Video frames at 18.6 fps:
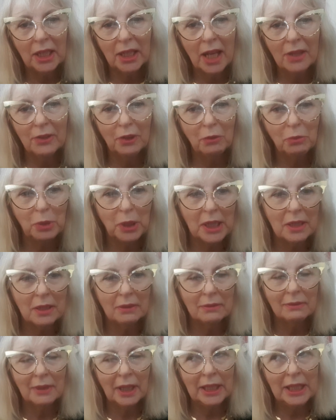
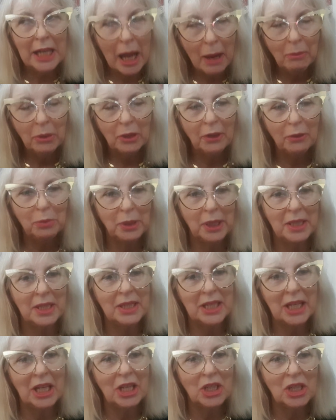a number of
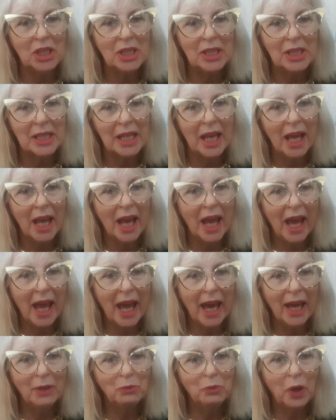presentations
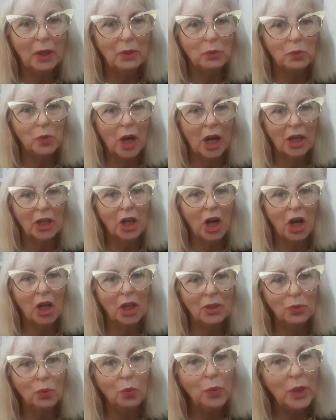at what are
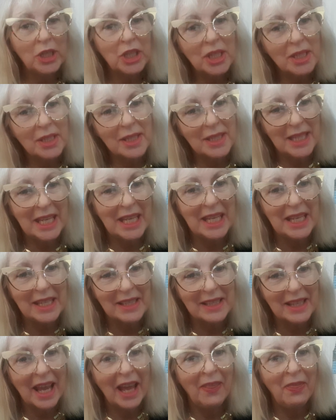called witches'
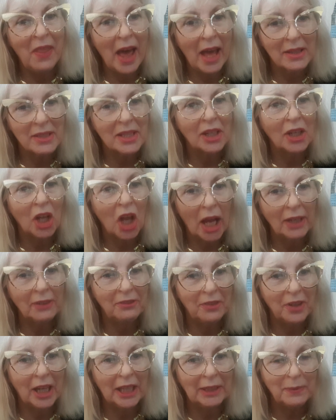teas, and that's a lot of
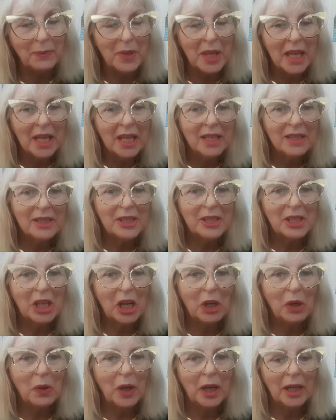fun.
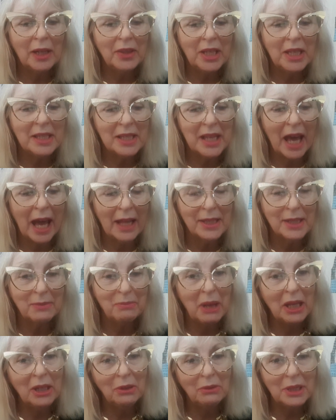So these hats
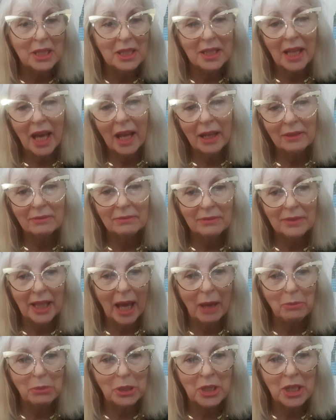may go into
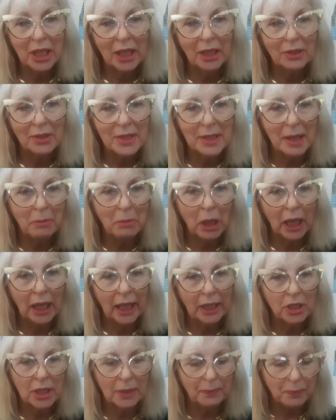that particular sub
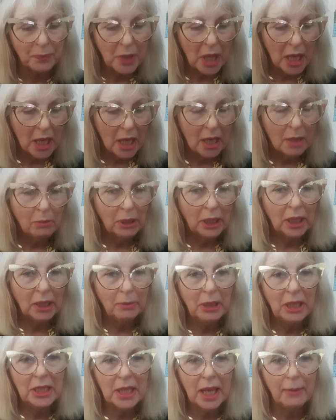collection. But in the
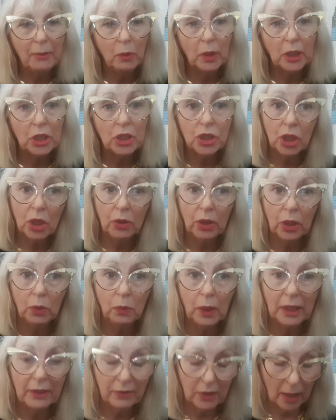meantime, I want to show you
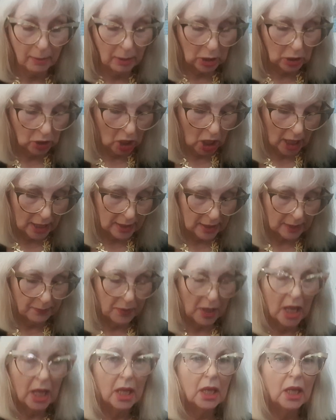what I've come across.
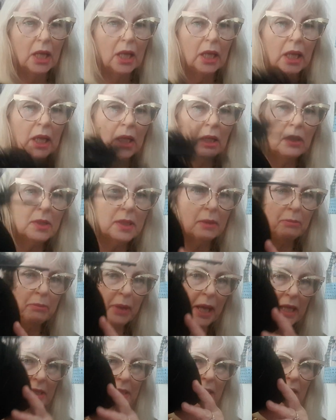Here's a
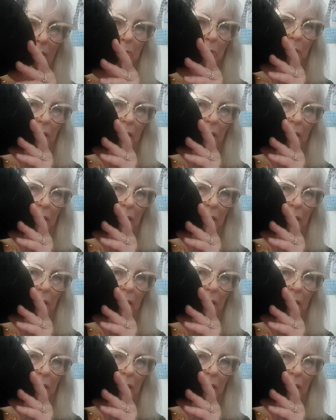basic